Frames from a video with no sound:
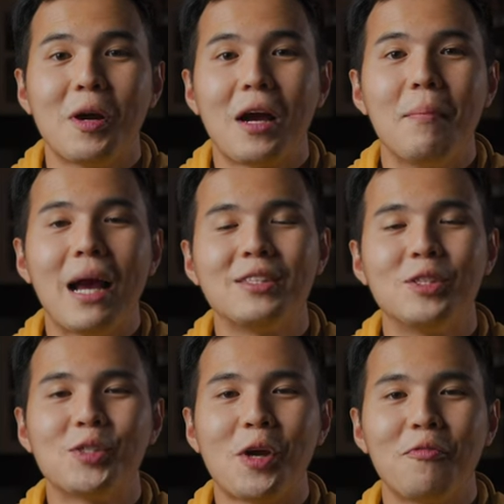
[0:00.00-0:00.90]
welcome back.
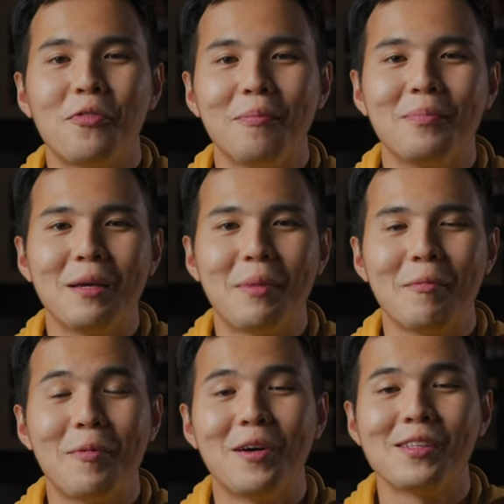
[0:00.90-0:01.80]
This is Sean from Play by
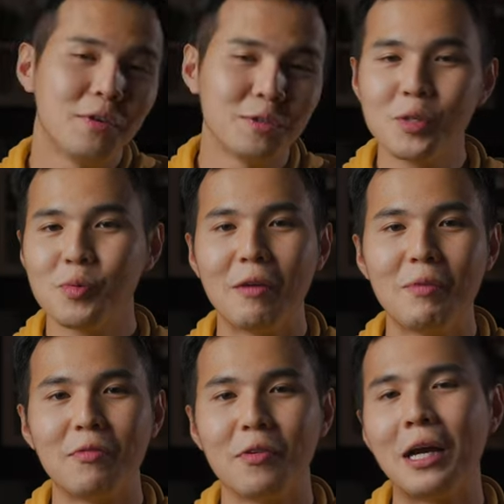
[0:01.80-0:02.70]
Pause. For those who have
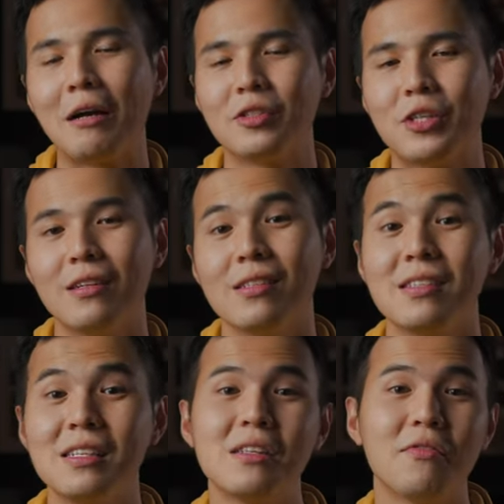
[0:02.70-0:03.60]
been following our channel
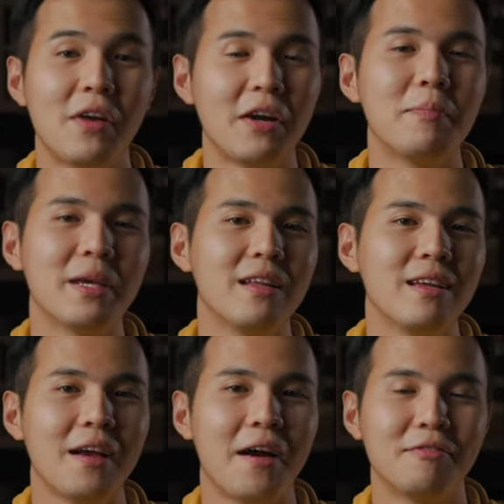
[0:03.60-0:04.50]
since the very
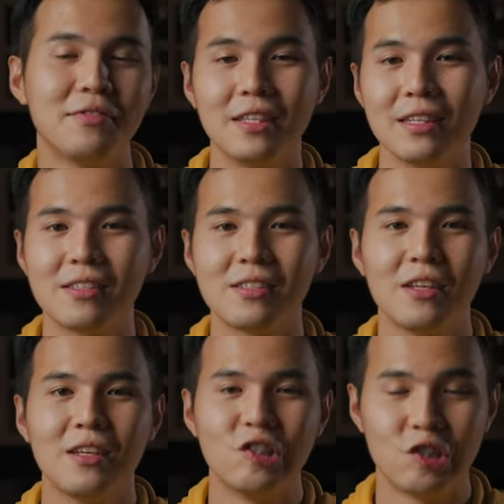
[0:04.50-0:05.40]
beginning of this
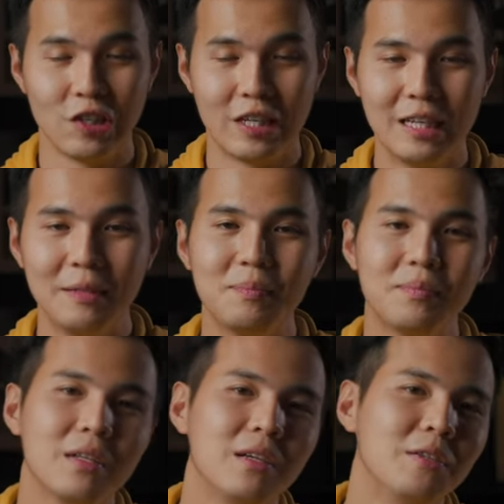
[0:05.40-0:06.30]
journey,
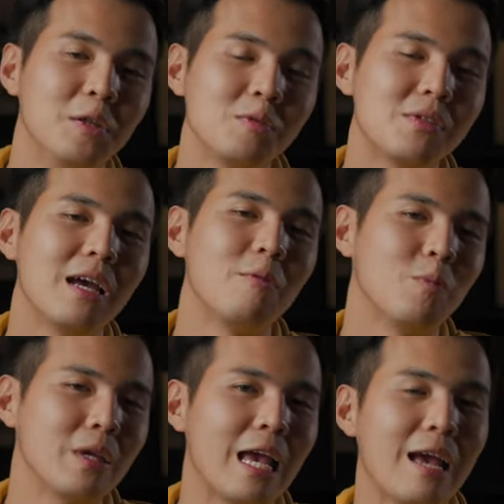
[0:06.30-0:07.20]
knows that
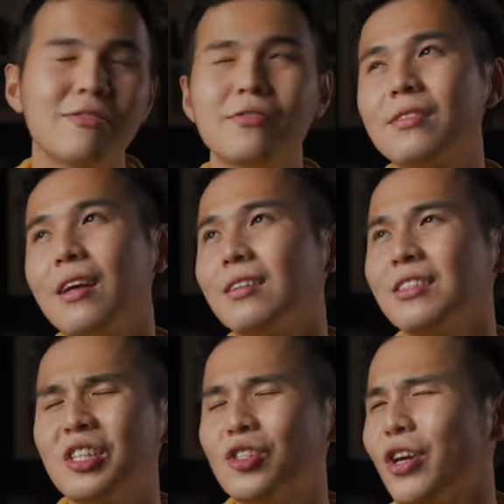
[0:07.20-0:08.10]
we have started
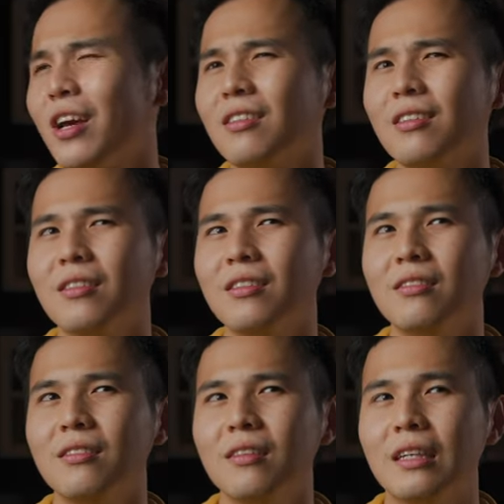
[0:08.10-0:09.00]
this
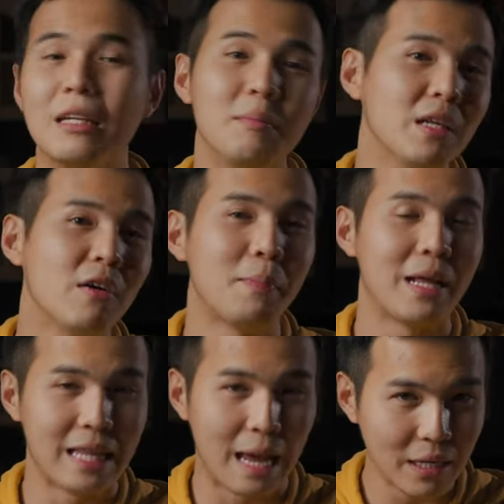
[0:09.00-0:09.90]
channel in the middle of
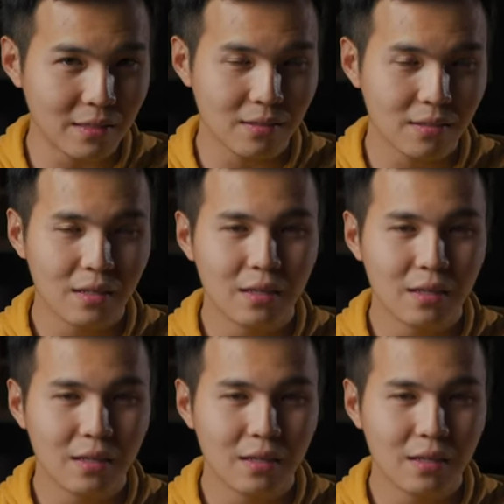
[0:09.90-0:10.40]
pandemics,